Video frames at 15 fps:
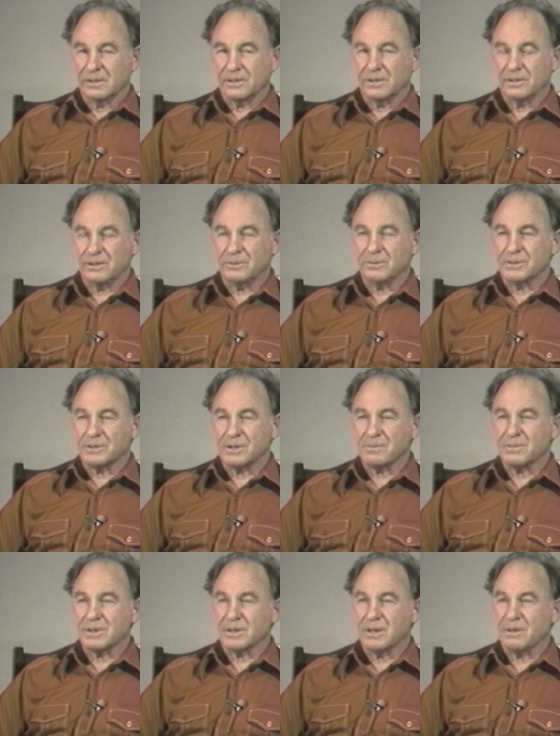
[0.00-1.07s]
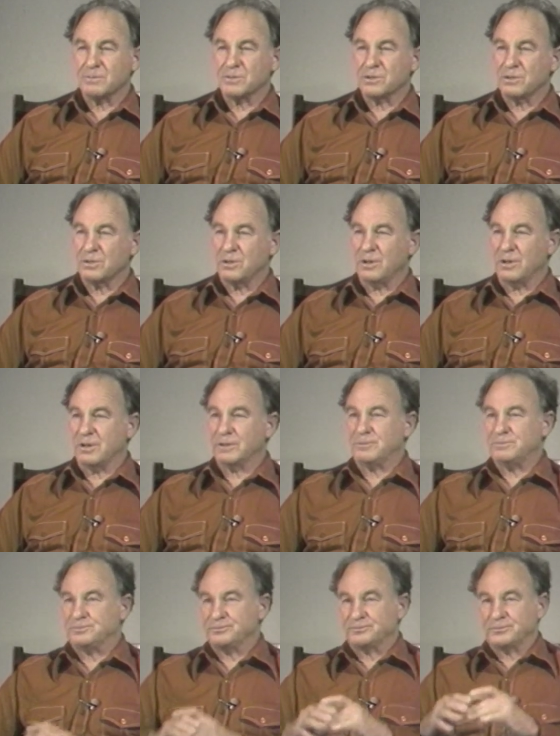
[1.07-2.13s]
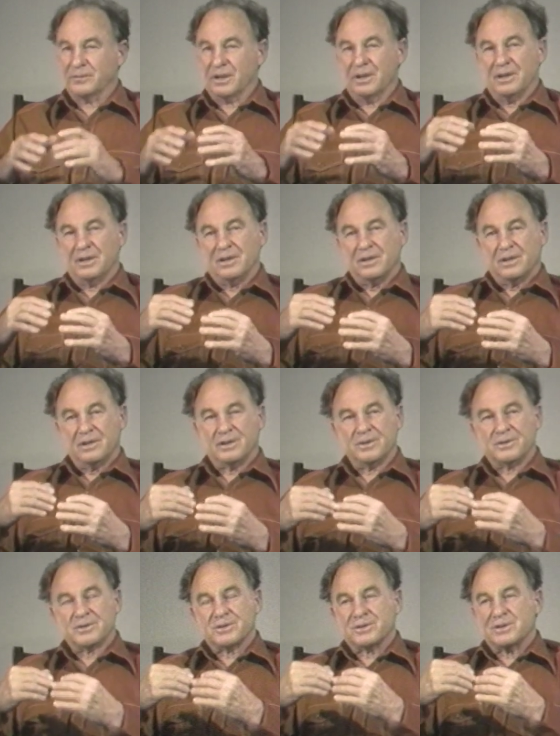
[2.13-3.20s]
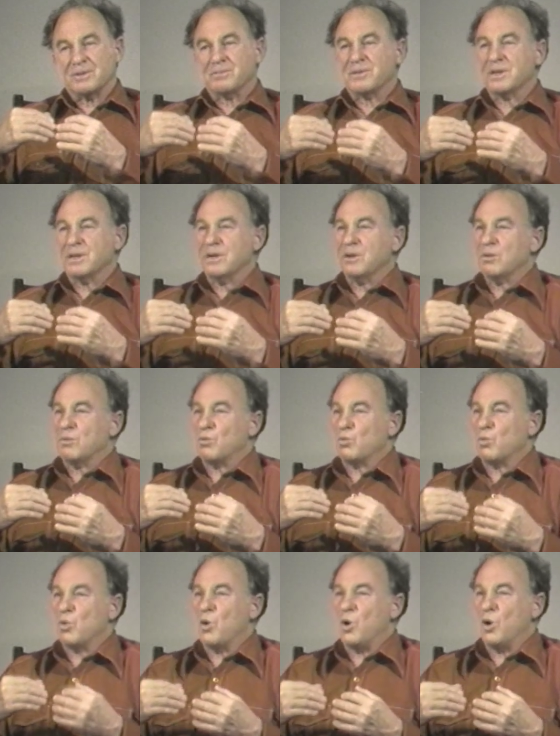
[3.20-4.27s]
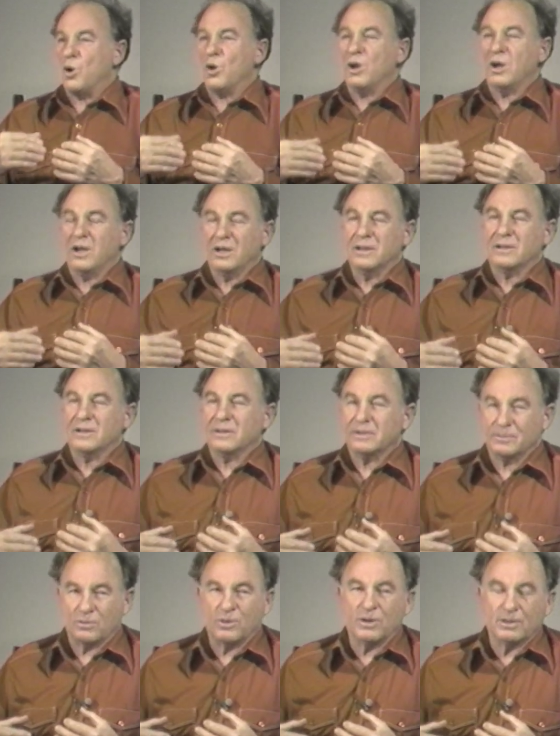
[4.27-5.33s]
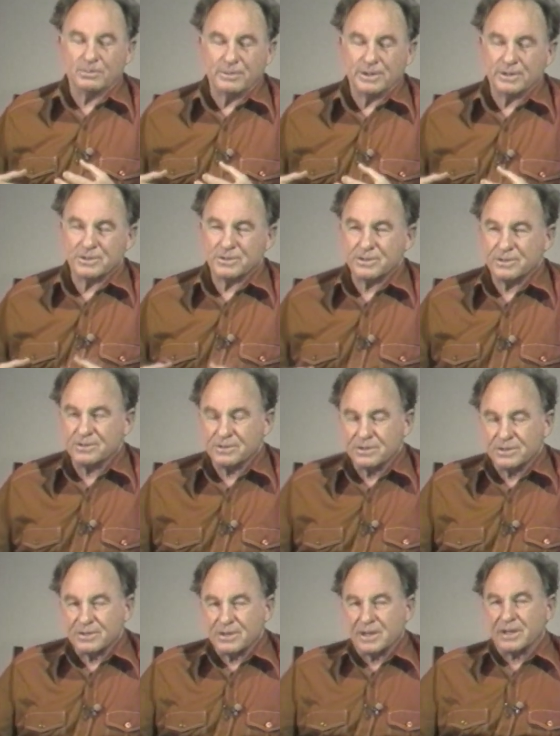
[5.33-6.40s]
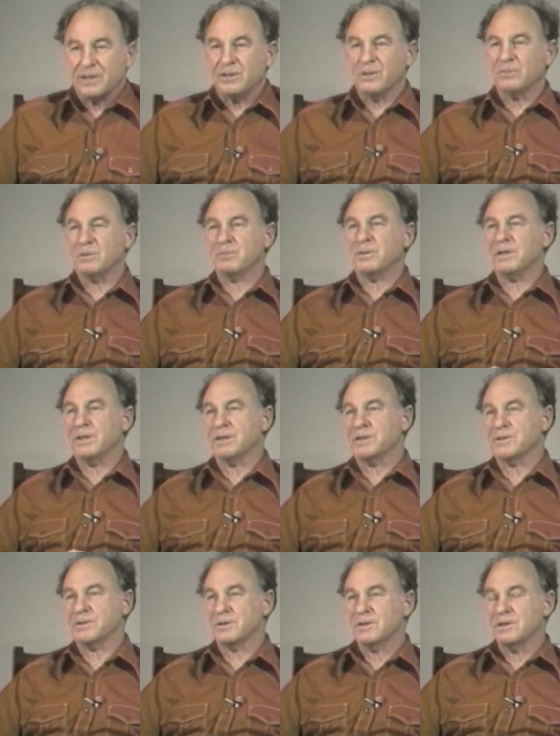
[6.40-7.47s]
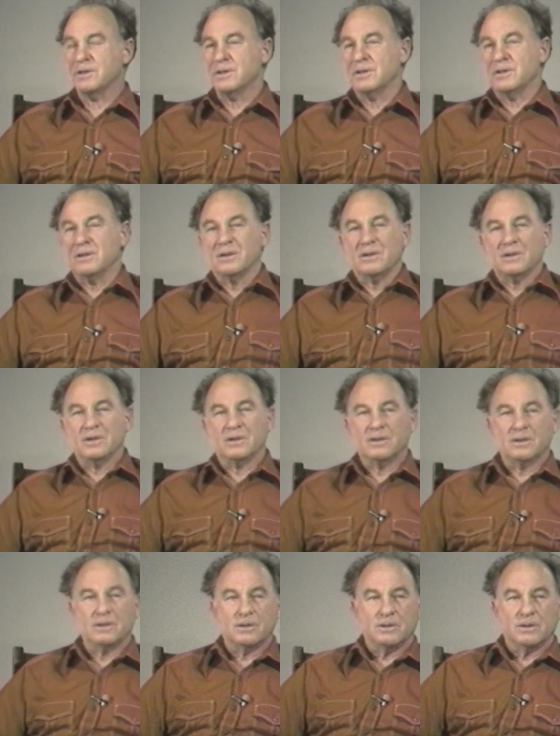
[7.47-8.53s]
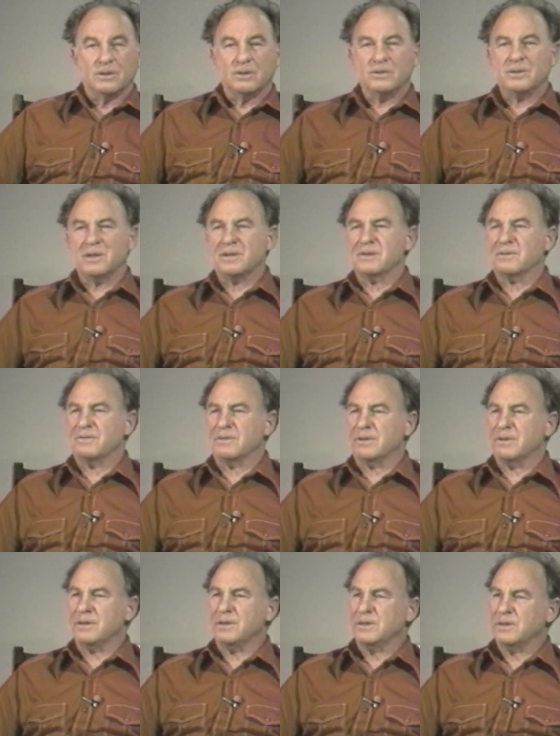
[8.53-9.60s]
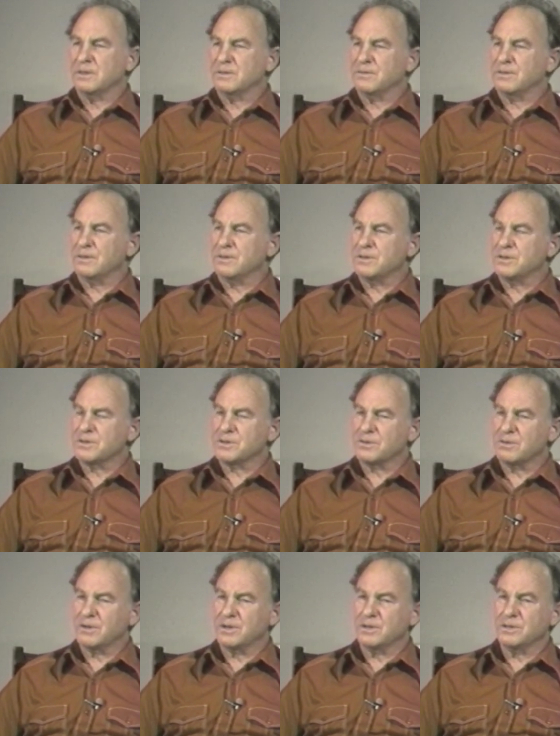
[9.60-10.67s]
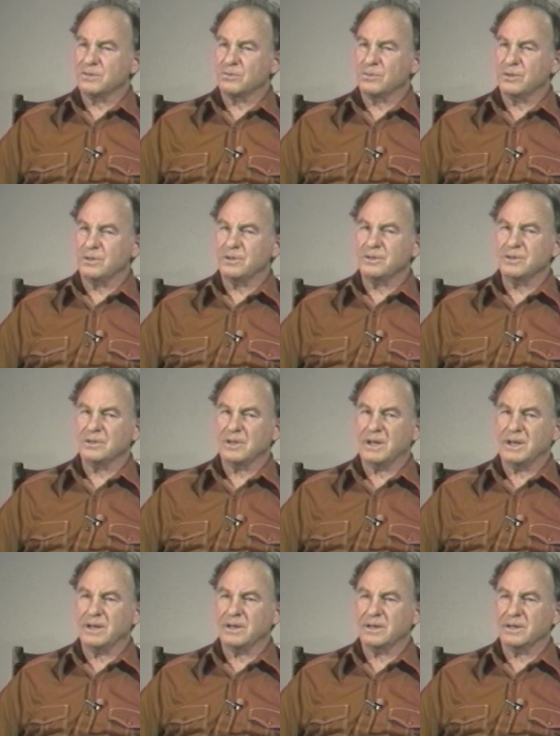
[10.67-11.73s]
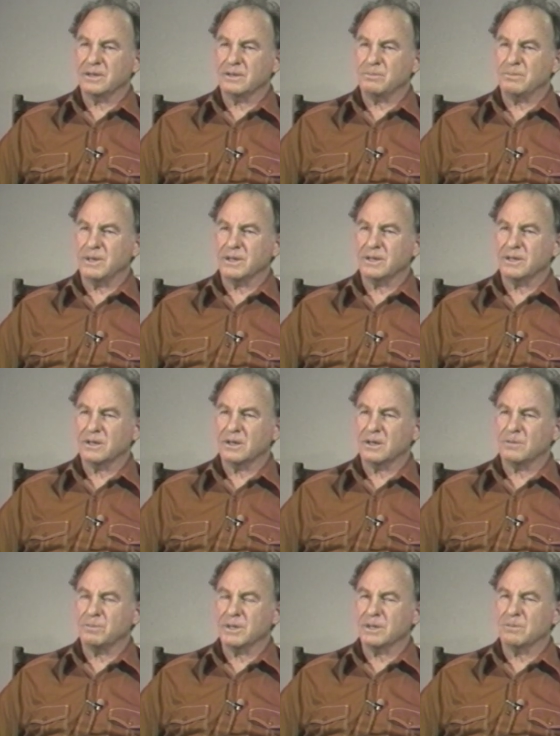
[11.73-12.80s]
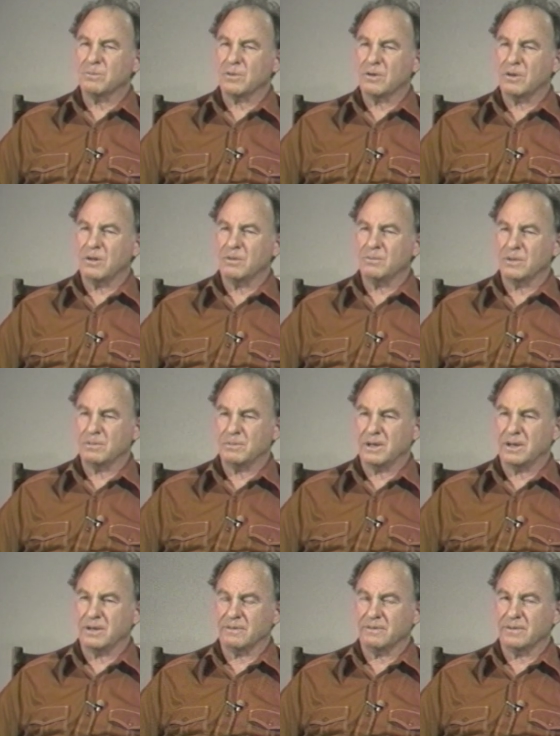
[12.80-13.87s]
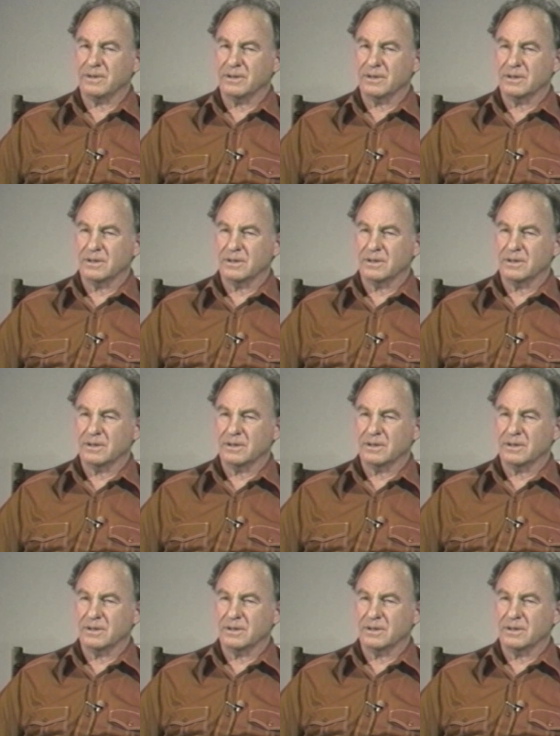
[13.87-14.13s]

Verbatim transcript: You know, when something comes along, there's something wrong, the wrong ministers inside human beings, who takes a very, very strange, weird delight in making a big problem out of it